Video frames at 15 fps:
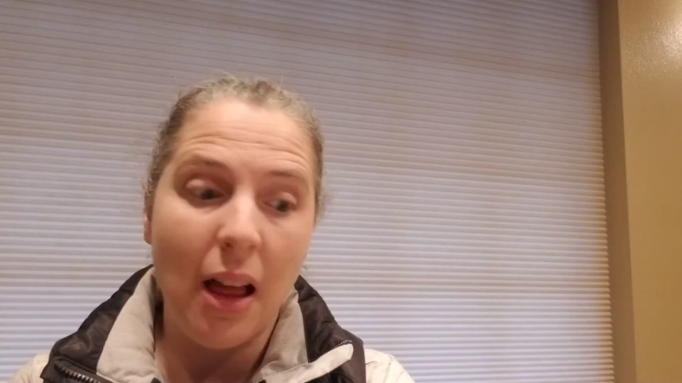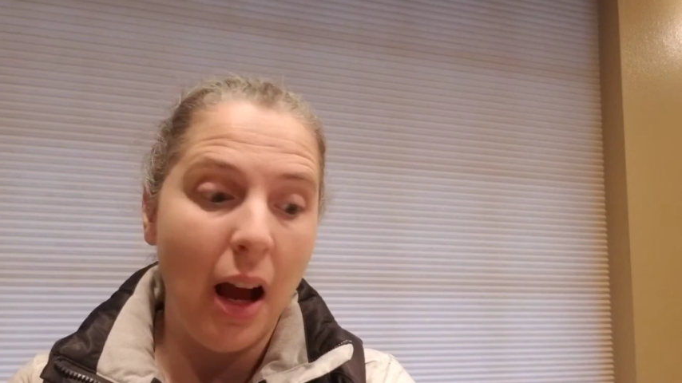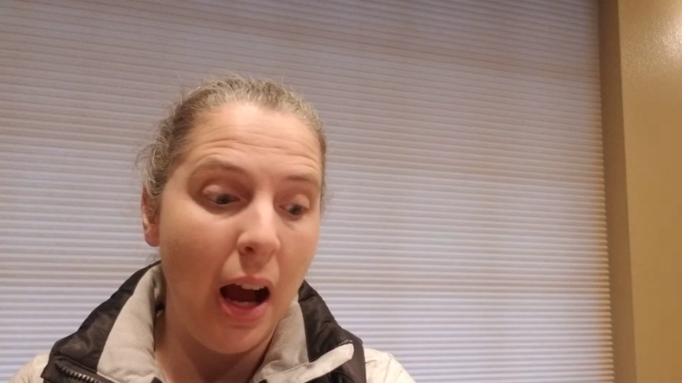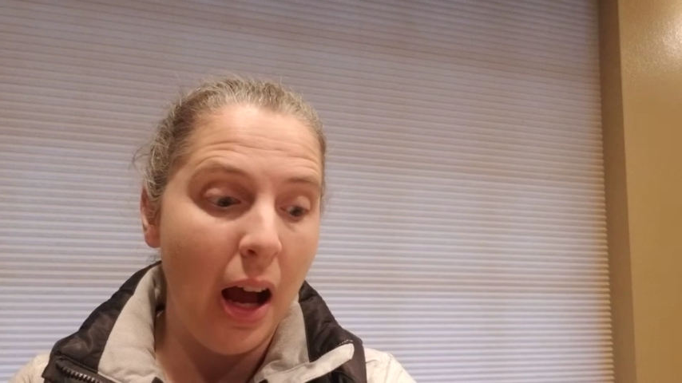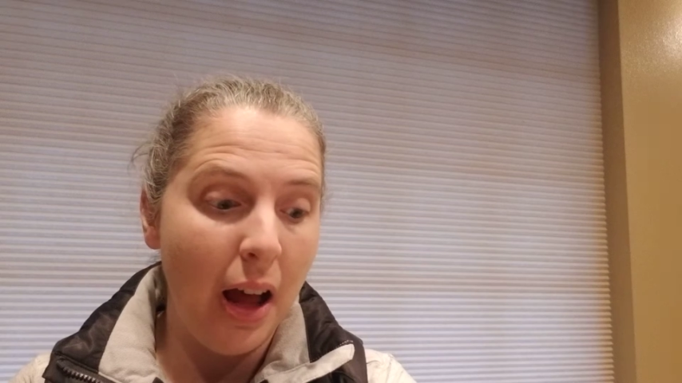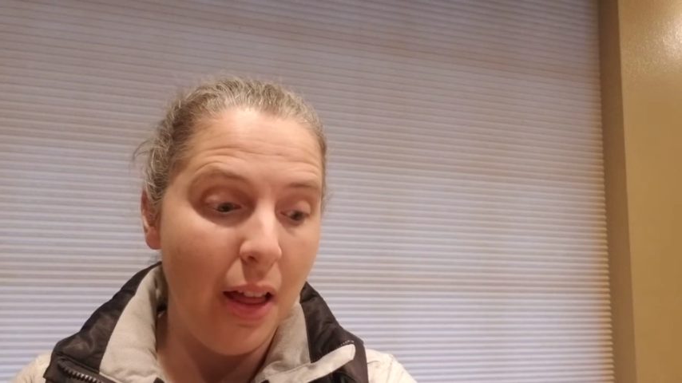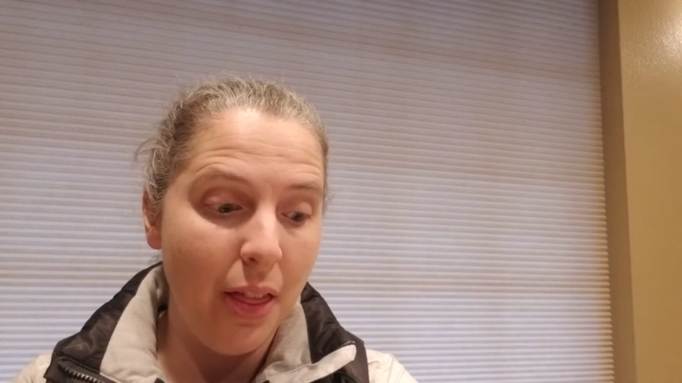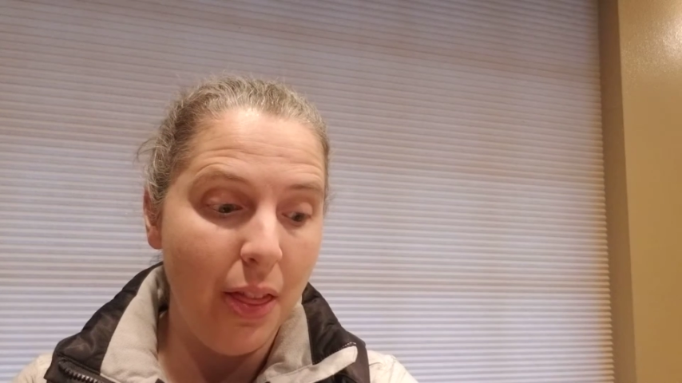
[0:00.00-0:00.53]

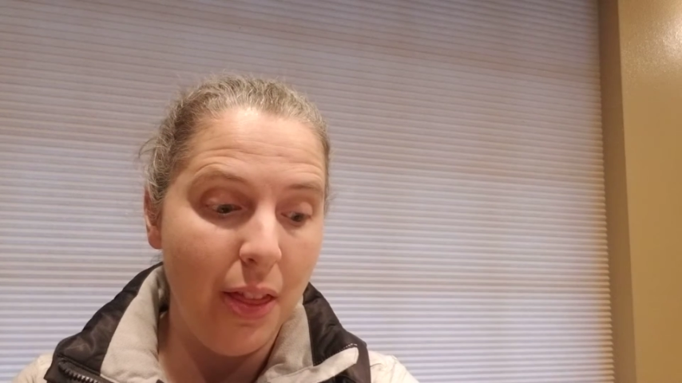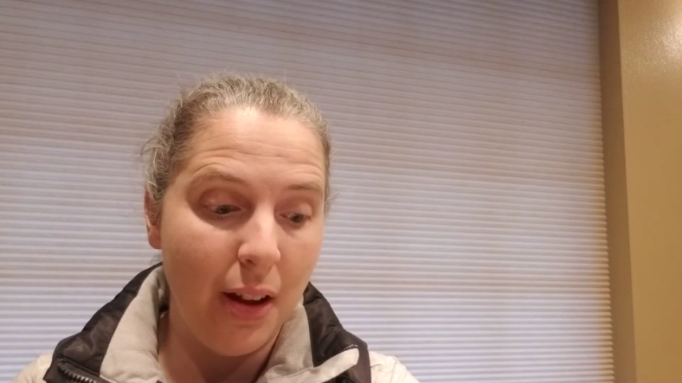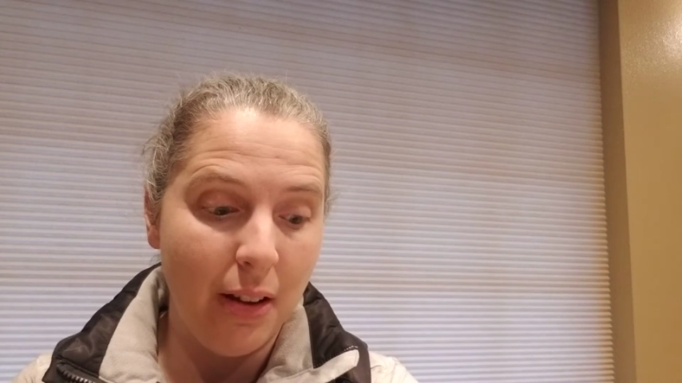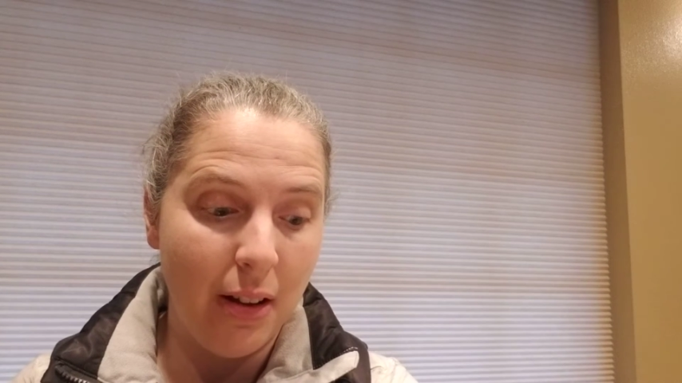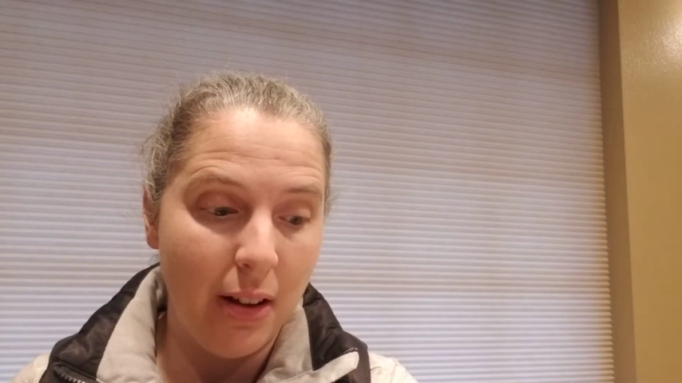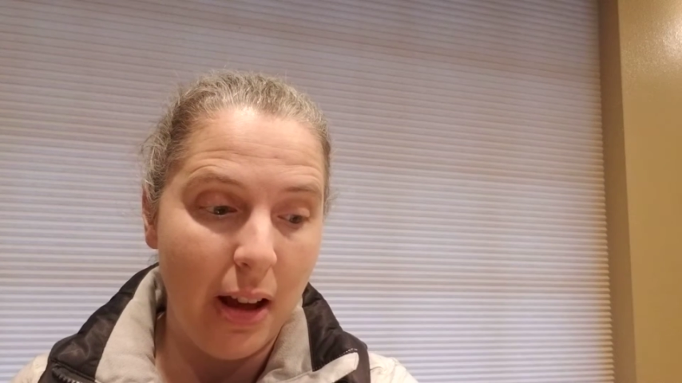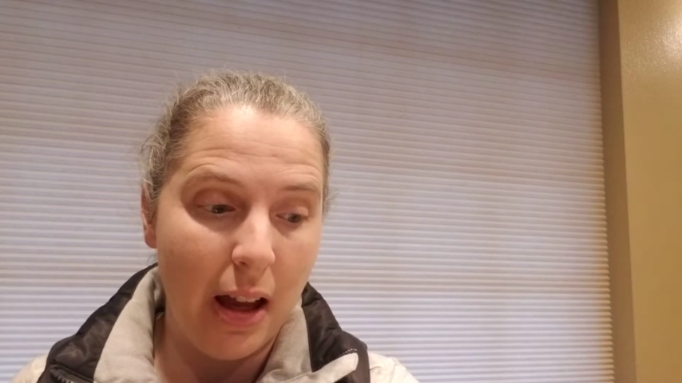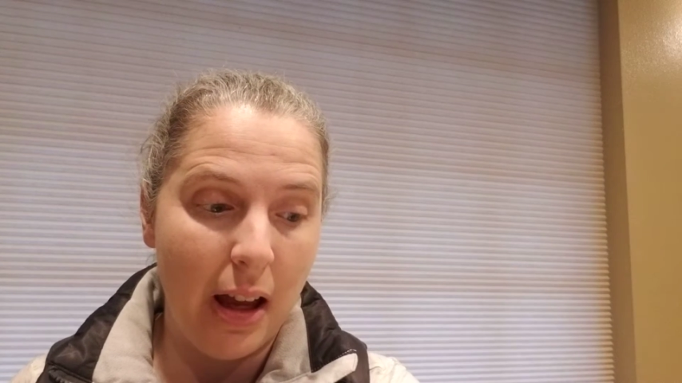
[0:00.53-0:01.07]

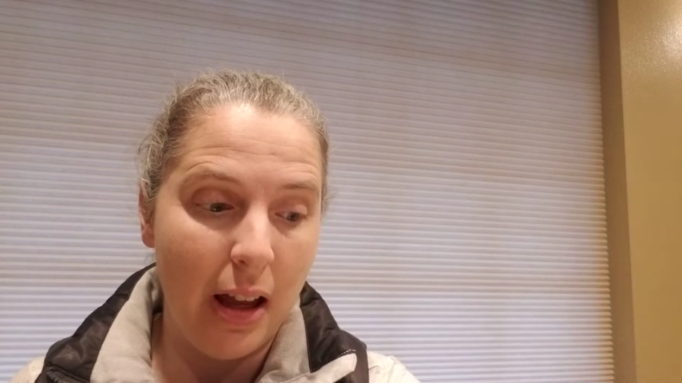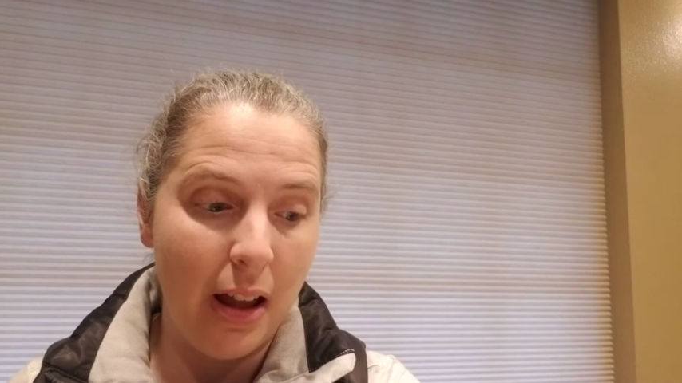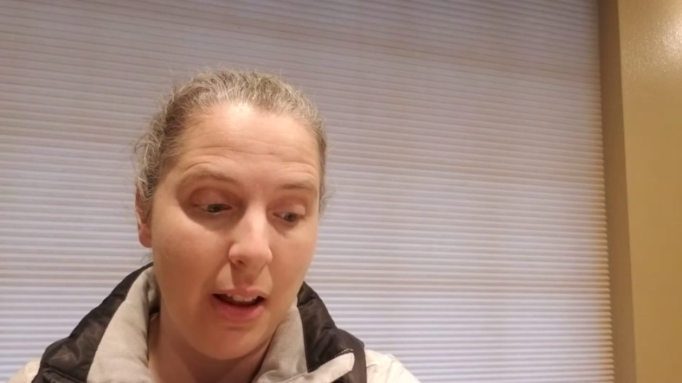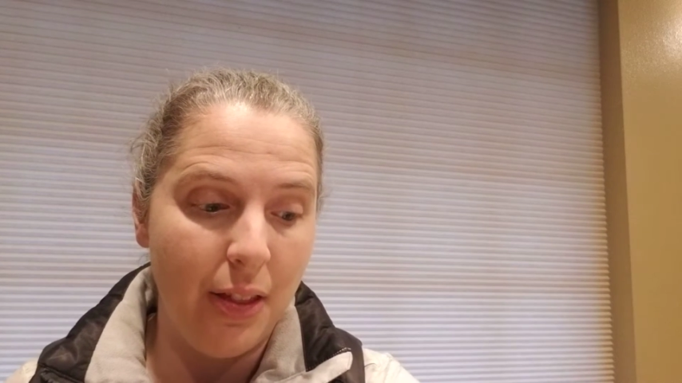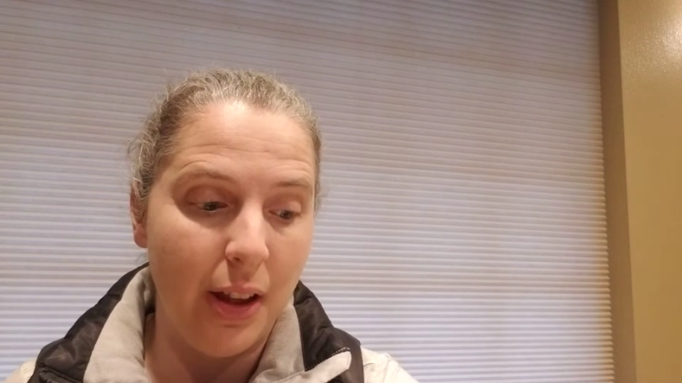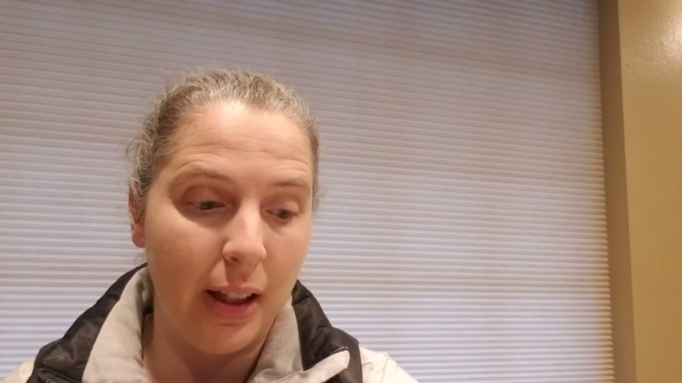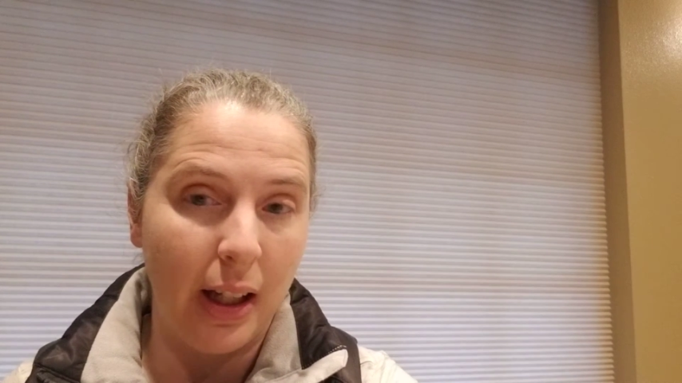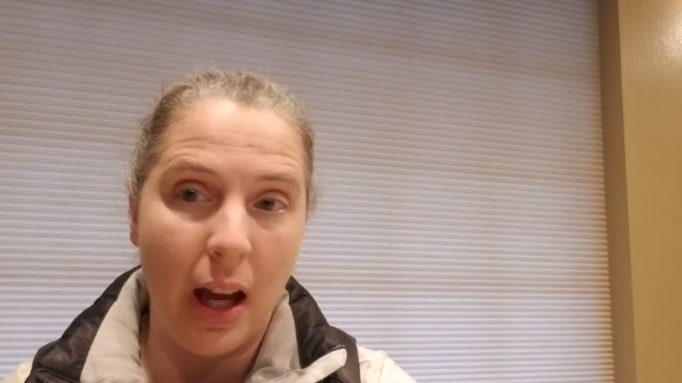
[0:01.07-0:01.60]

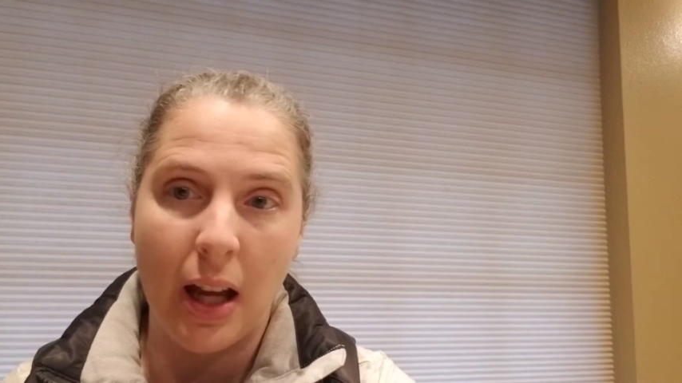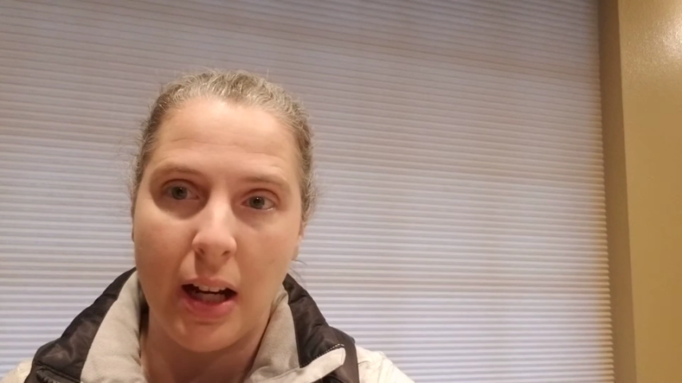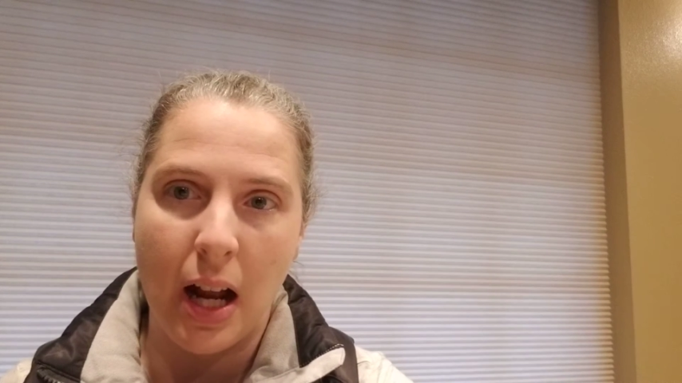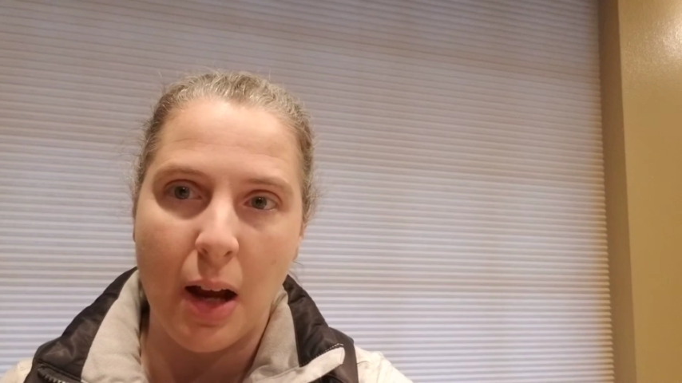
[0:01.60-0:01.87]
the cut